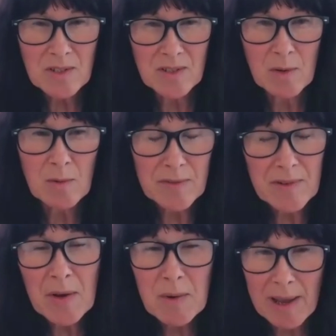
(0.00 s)
Well,
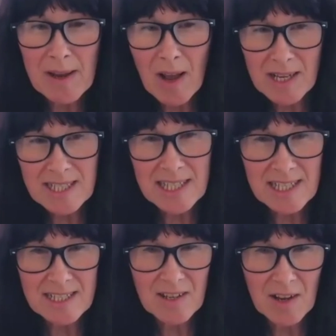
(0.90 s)
we've known about
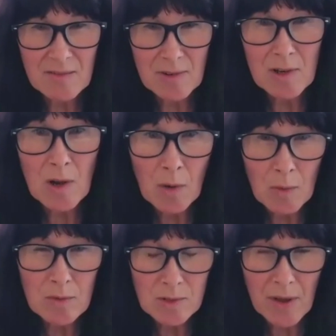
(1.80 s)
hygienic design for a
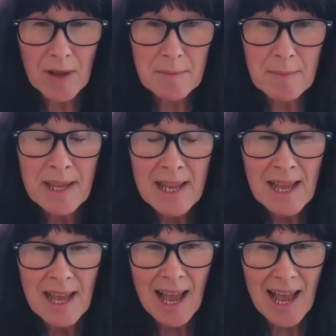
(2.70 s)
long time,
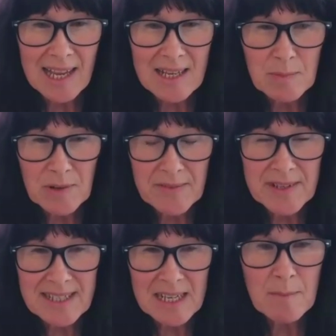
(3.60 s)
and
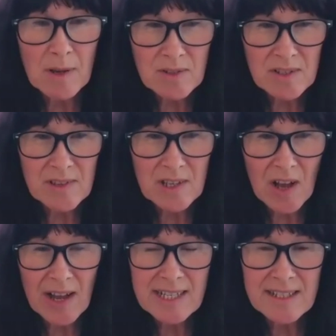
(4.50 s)
previously most of the
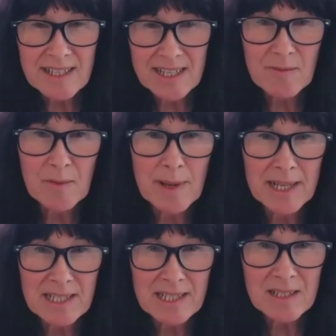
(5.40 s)
guidance and
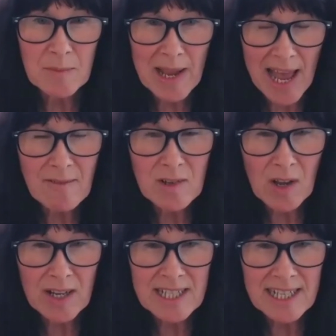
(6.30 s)
information that we have on
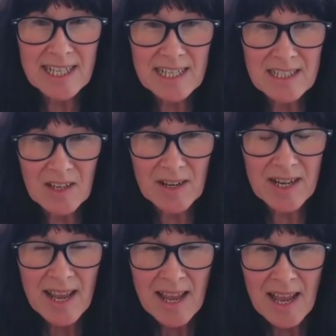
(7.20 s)
hygienic
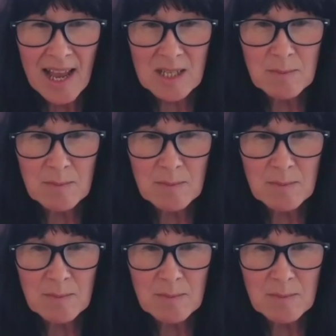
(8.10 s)
design has